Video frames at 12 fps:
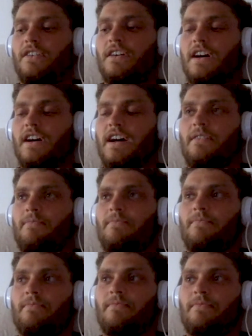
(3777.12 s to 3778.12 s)

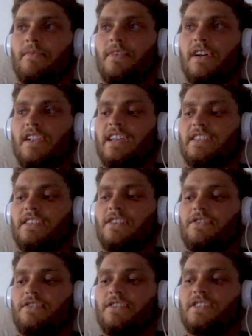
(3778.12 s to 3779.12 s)
I like the
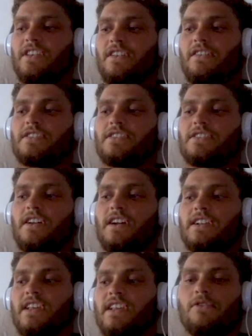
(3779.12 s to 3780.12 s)
cruisier Aussie
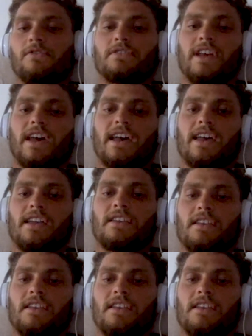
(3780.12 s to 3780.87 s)
guys like All Day.